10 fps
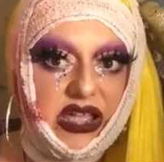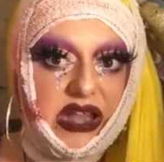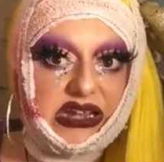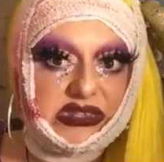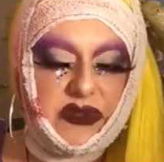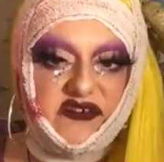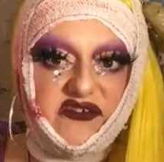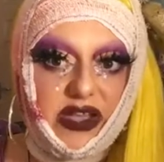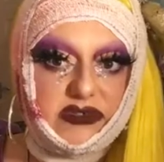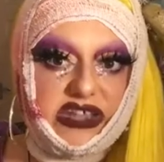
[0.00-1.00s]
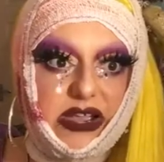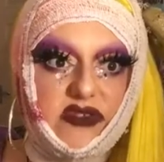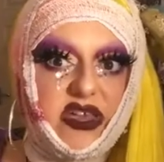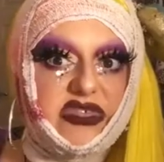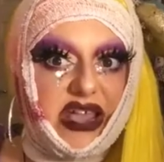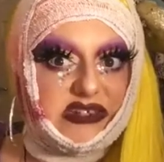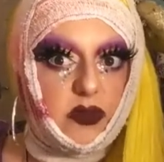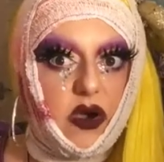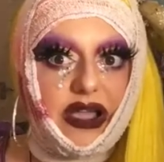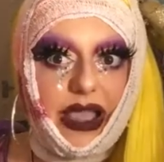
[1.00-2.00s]
and it's been found out that that's
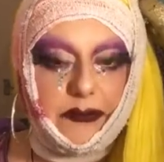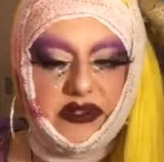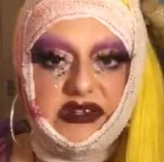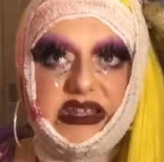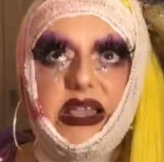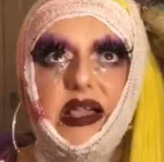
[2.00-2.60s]
what happened.